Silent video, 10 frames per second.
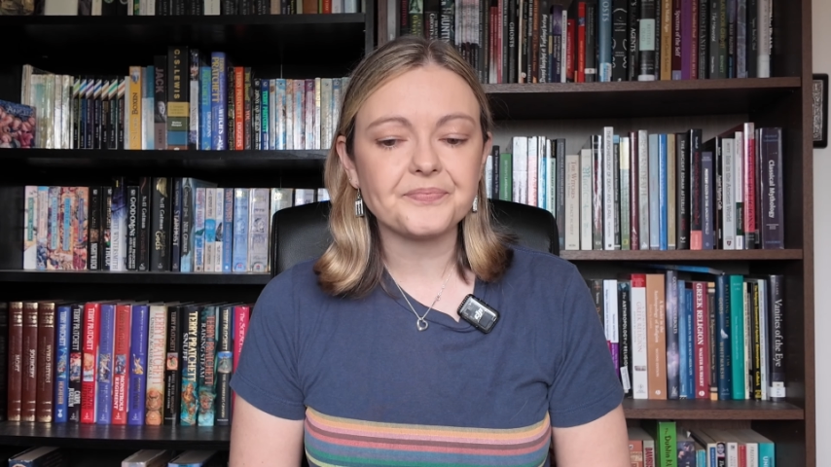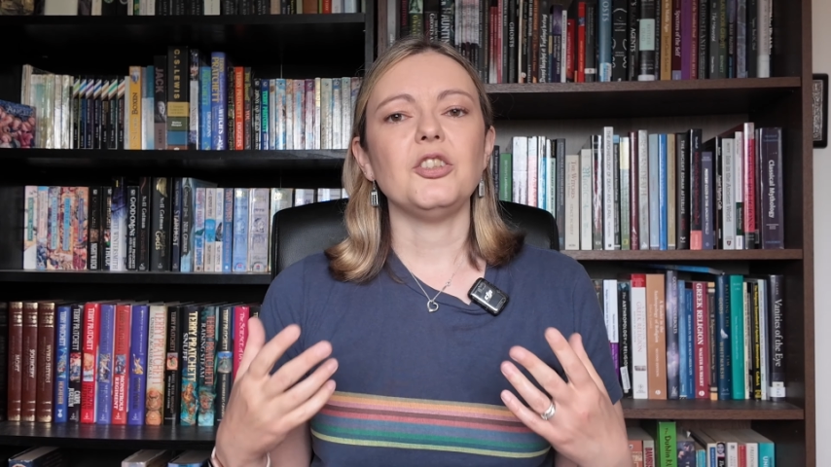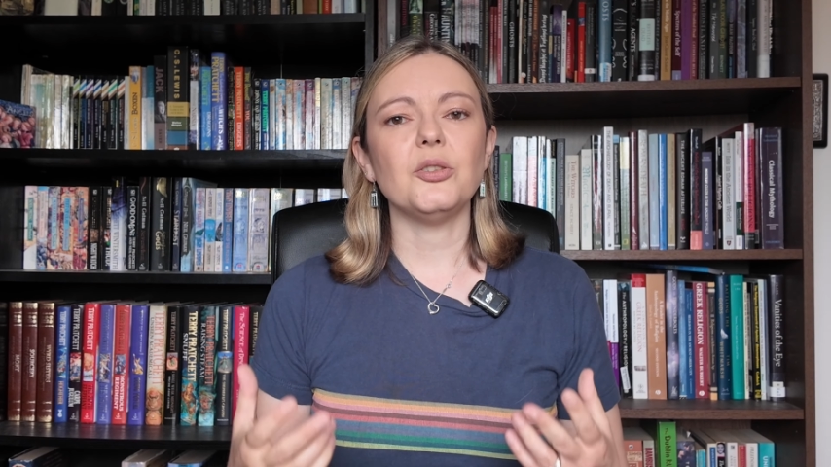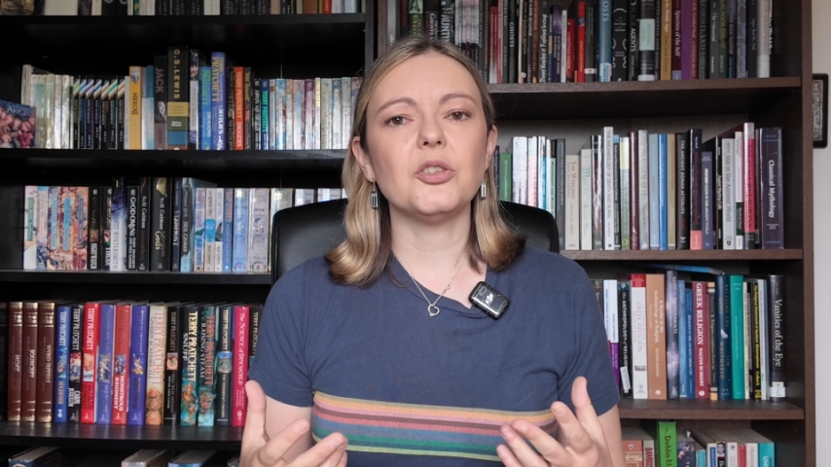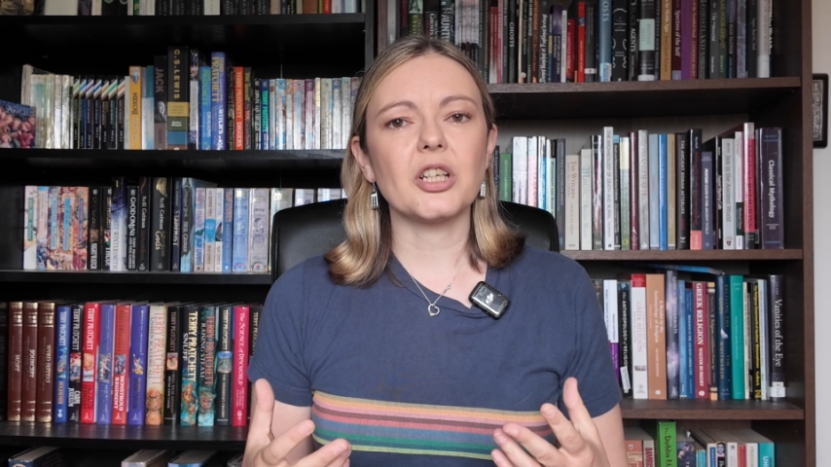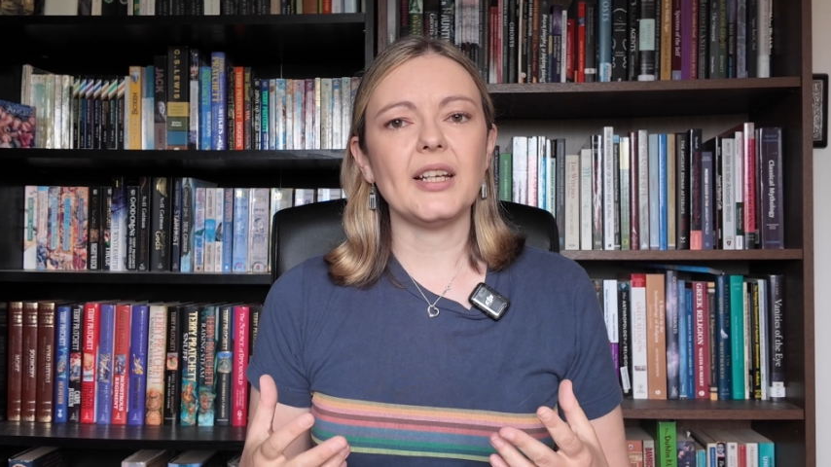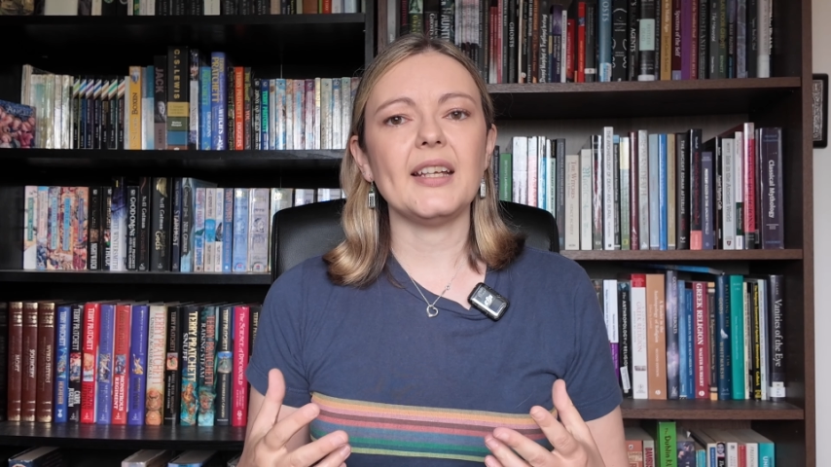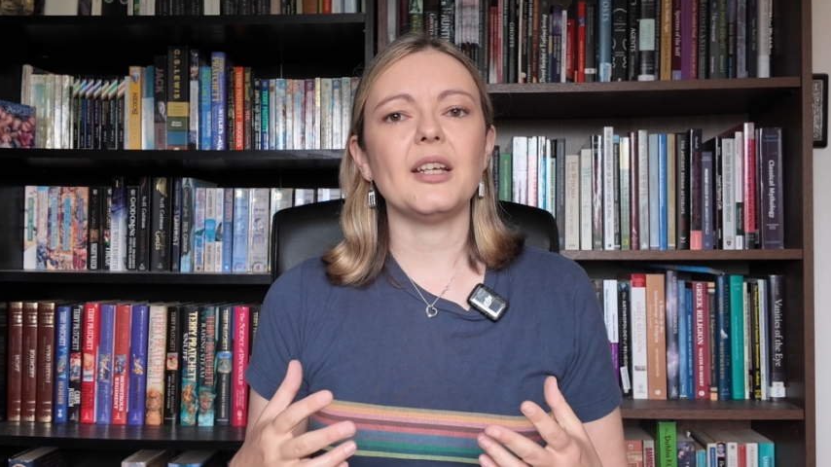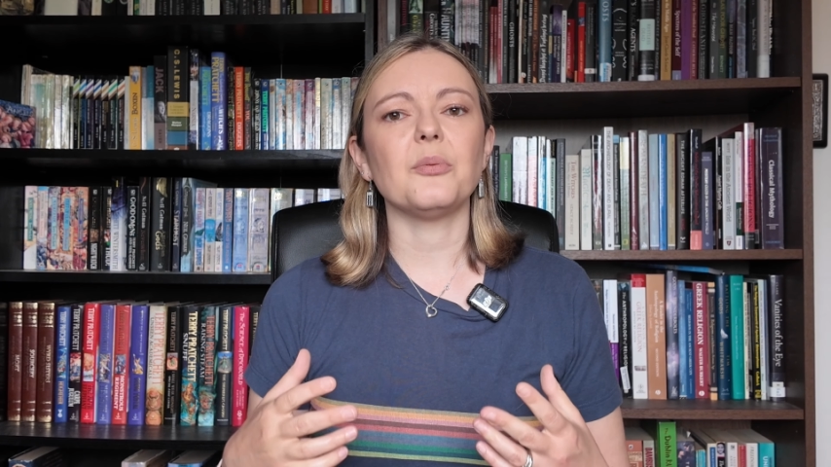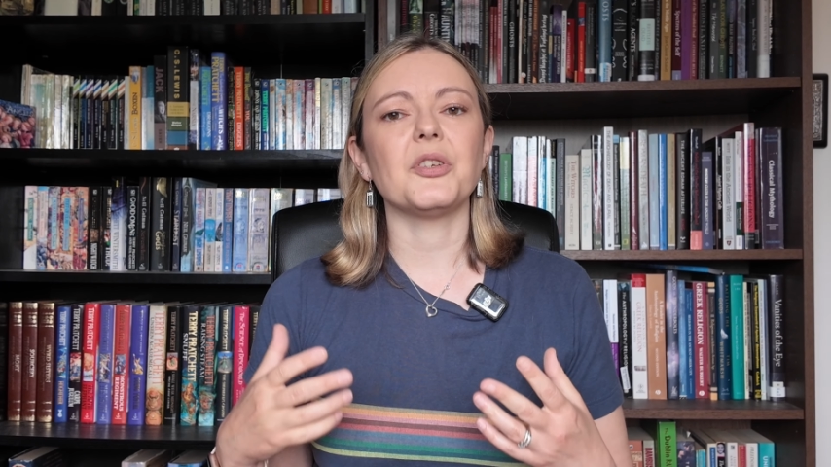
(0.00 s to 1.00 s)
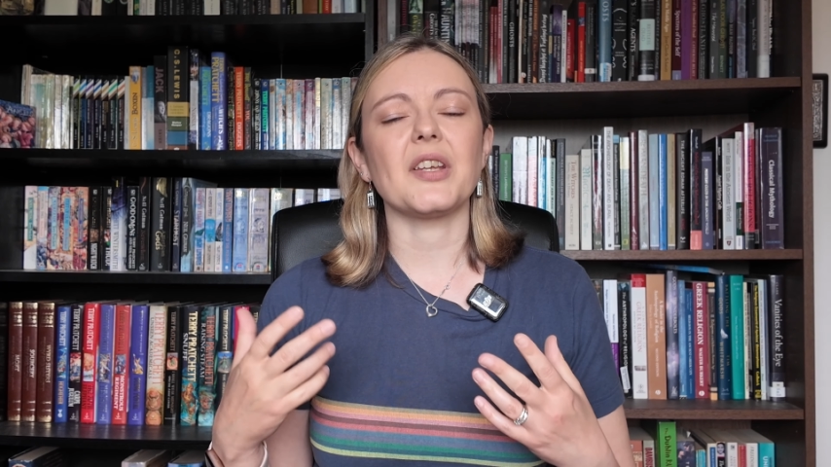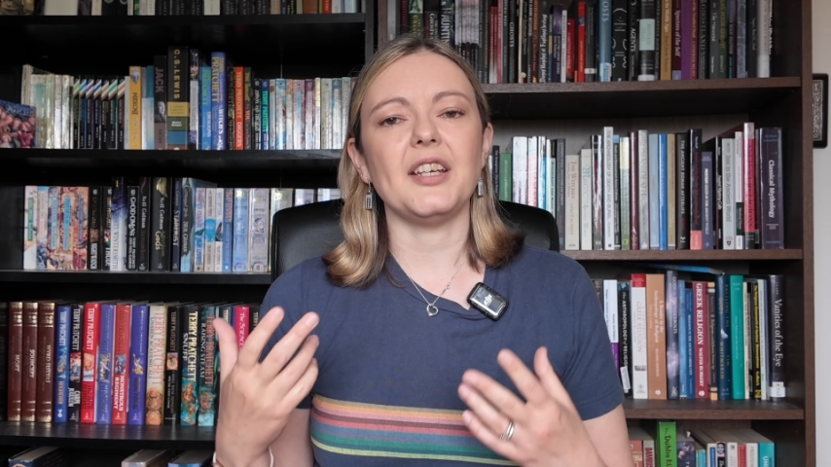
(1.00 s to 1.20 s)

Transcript: Usually it was